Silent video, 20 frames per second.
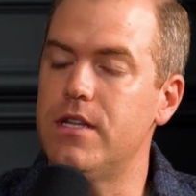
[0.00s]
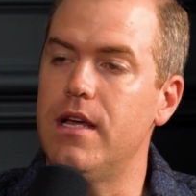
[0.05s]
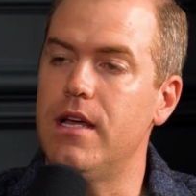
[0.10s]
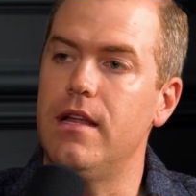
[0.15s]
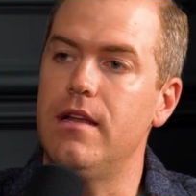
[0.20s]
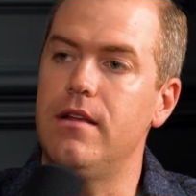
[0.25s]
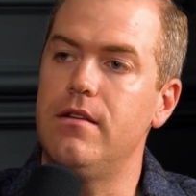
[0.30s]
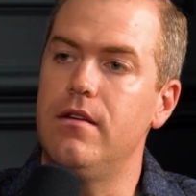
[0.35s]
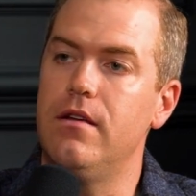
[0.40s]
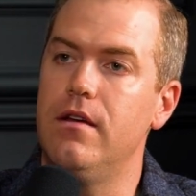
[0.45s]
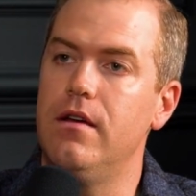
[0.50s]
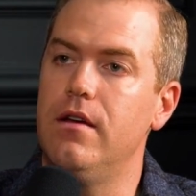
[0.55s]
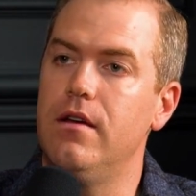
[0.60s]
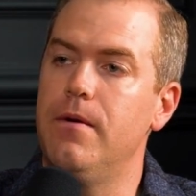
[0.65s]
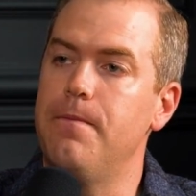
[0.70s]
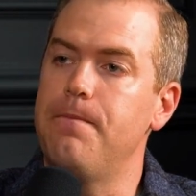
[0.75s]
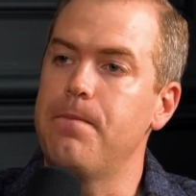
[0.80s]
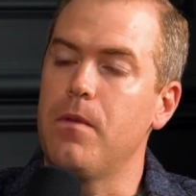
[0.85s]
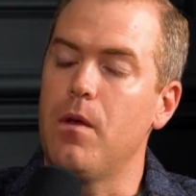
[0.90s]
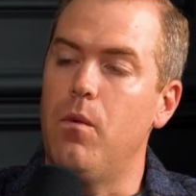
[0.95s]
that
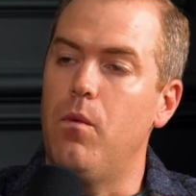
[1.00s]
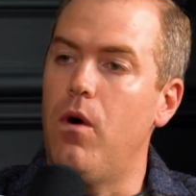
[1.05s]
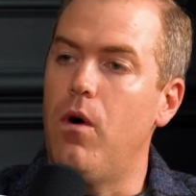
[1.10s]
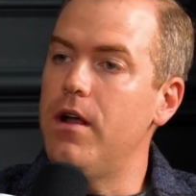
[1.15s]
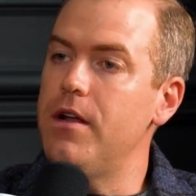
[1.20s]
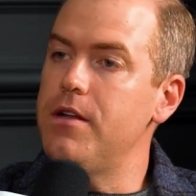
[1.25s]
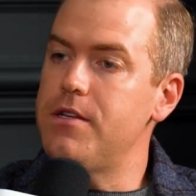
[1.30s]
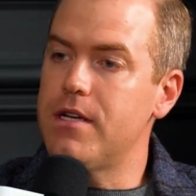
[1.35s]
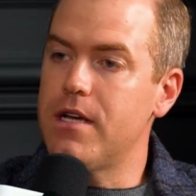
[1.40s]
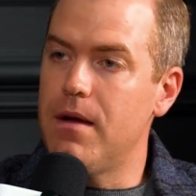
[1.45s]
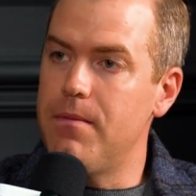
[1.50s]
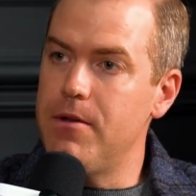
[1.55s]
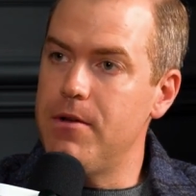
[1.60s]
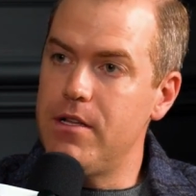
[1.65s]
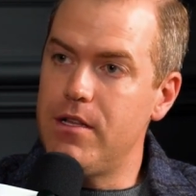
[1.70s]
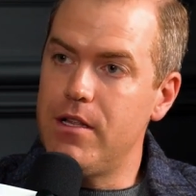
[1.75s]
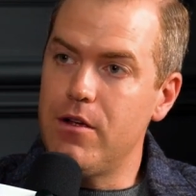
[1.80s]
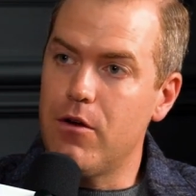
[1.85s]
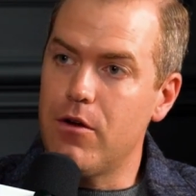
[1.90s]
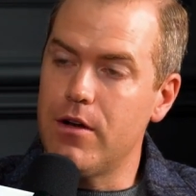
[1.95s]
wanted to come into
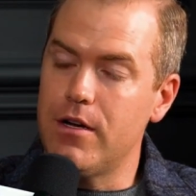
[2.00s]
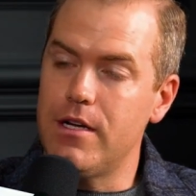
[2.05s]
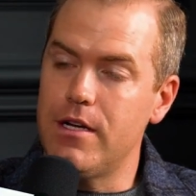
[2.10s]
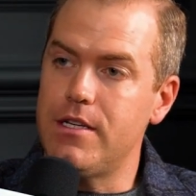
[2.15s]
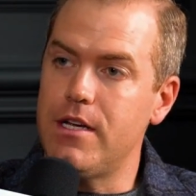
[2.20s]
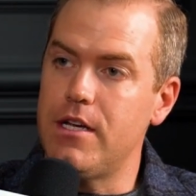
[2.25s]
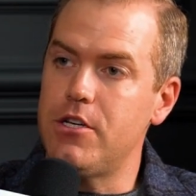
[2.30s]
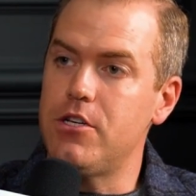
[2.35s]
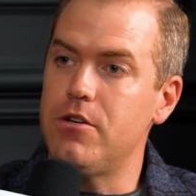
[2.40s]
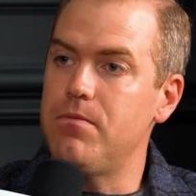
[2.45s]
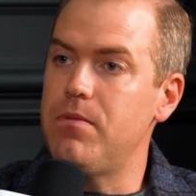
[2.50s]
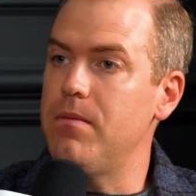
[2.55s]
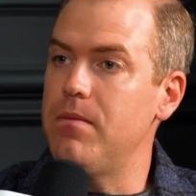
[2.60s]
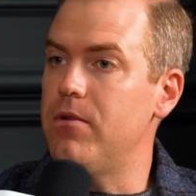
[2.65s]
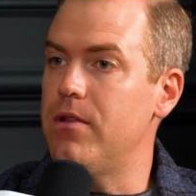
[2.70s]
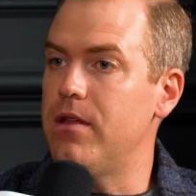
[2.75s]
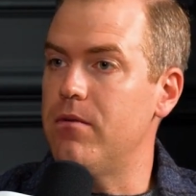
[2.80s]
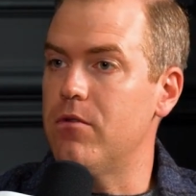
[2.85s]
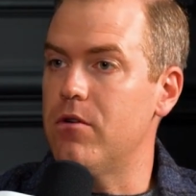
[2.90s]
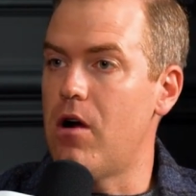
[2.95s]
the organization,
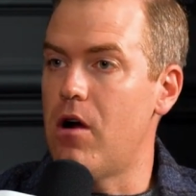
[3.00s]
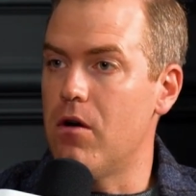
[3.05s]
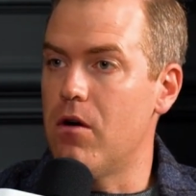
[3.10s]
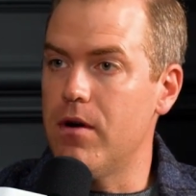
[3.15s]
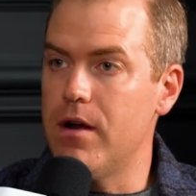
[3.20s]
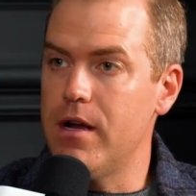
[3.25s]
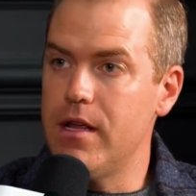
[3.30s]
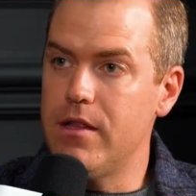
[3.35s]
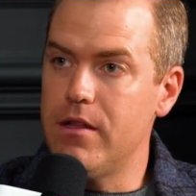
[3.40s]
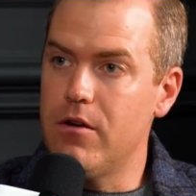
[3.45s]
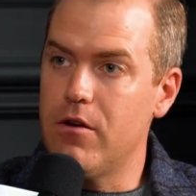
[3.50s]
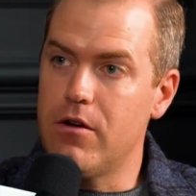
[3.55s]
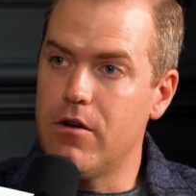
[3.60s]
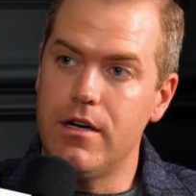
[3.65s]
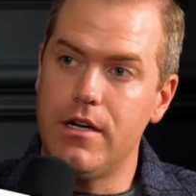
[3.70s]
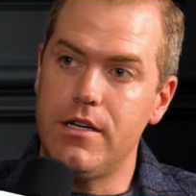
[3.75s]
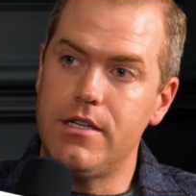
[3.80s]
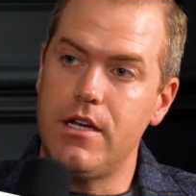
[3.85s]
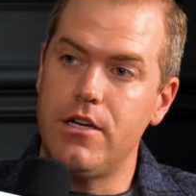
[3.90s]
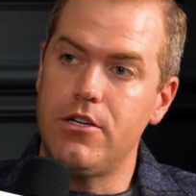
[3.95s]
people that were already in the
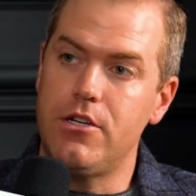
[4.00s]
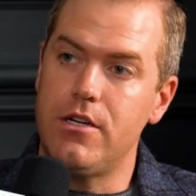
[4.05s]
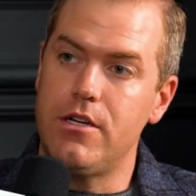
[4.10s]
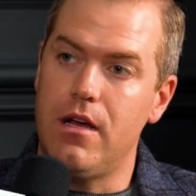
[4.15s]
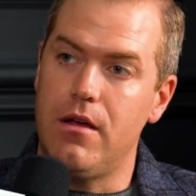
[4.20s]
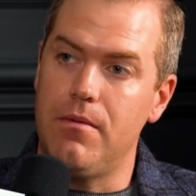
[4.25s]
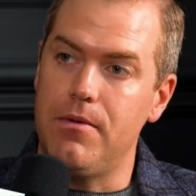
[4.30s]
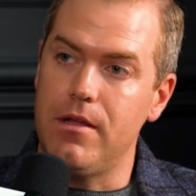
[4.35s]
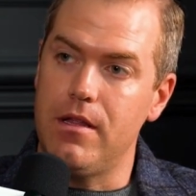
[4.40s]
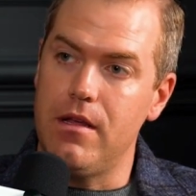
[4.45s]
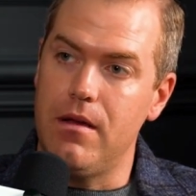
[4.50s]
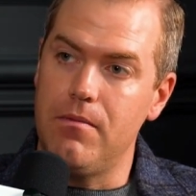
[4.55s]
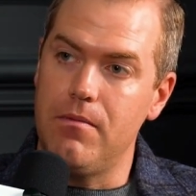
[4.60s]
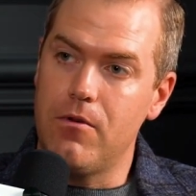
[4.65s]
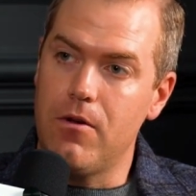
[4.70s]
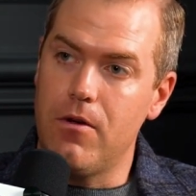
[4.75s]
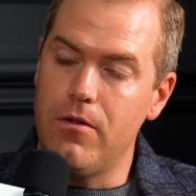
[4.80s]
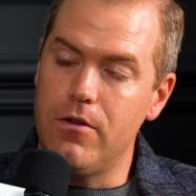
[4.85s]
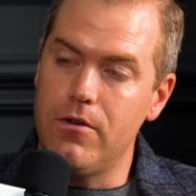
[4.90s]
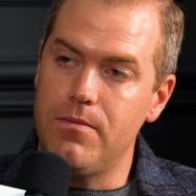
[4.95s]
organization, helping them
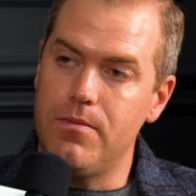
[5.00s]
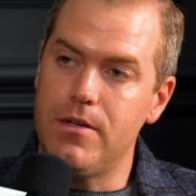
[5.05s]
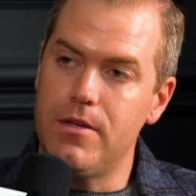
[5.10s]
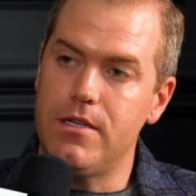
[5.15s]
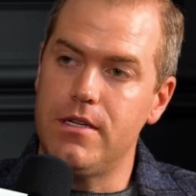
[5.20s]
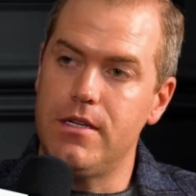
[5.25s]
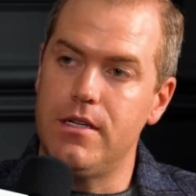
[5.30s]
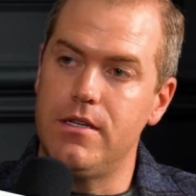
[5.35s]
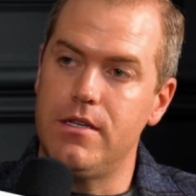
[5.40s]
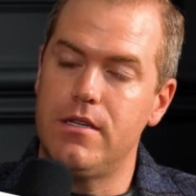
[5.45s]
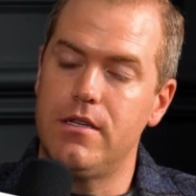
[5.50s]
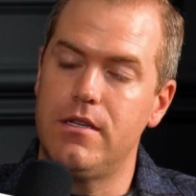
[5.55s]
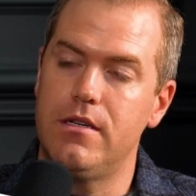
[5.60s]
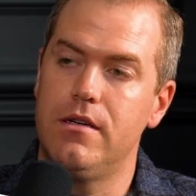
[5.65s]
grow their business.